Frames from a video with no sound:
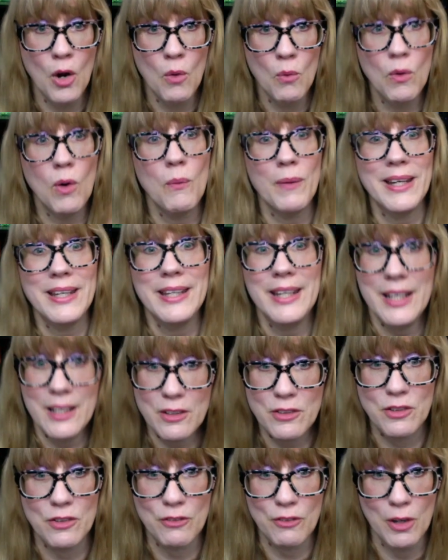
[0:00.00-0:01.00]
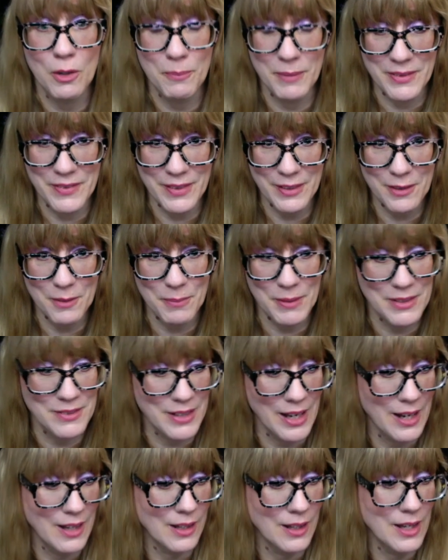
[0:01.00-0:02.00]
What we need is an aromatherapy
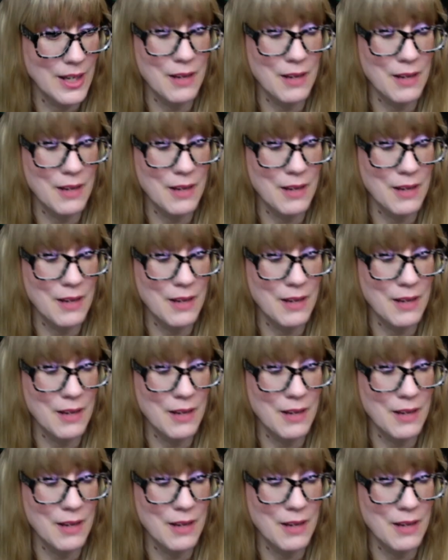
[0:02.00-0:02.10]
sale.